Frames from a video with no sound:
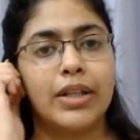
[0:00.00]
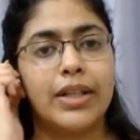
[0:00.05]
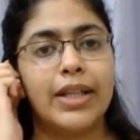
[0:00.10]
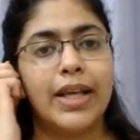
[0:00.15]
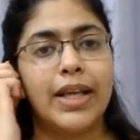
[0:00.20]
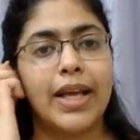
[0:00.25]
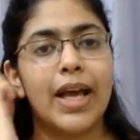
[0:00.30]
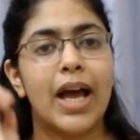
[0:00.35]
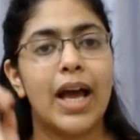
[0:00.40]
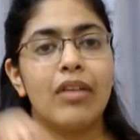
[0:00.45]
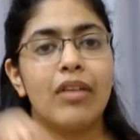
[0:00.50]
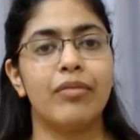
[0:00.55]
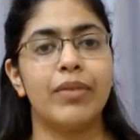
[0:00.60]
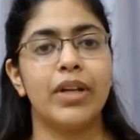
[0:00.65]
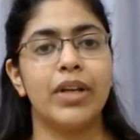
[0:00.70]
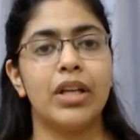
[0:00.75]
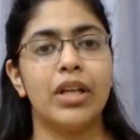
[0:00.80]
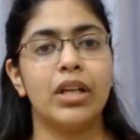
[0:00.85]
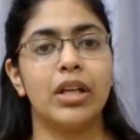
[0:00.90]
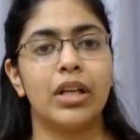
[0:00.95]
they have
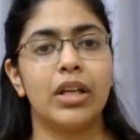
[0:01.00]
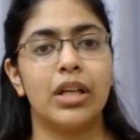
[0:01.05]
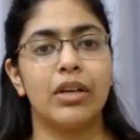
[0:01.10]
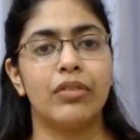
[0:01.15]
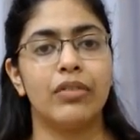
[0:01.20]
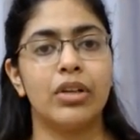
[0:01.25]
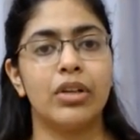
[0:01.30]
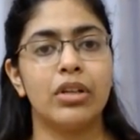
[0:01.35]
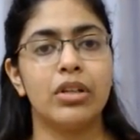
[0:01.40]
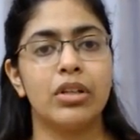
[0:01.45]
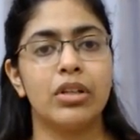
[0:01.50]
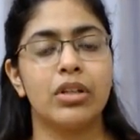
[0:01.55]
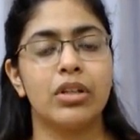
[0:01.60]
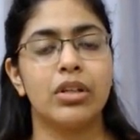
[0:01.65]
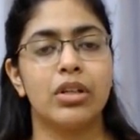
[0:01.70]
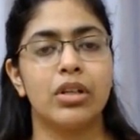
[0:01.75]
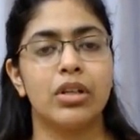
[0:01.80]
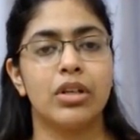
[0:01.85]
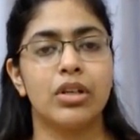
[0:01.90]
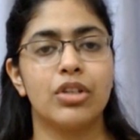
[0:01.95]
been given
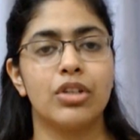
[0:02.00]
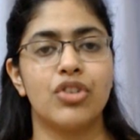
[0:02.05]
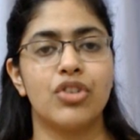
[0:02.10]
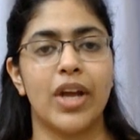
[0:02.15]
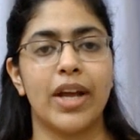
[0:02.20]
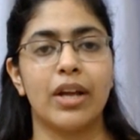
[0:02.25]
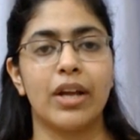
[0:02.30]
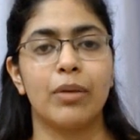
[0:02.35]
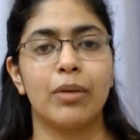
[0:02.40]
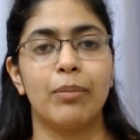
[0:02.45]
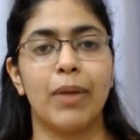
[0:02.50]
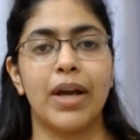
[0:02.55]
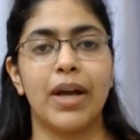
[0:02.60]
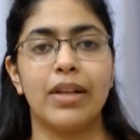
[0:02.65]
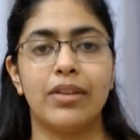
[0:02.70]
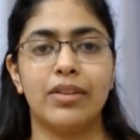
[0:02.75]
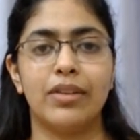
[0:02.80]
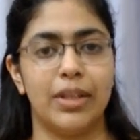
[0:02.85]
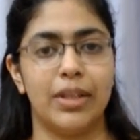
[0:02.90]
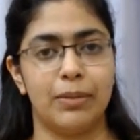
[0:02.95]
a check by
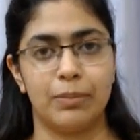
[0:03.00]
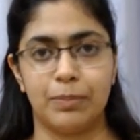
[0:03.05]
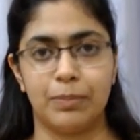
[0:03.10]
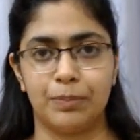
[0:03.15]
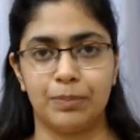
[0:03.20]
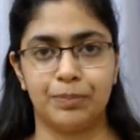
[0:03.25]
C.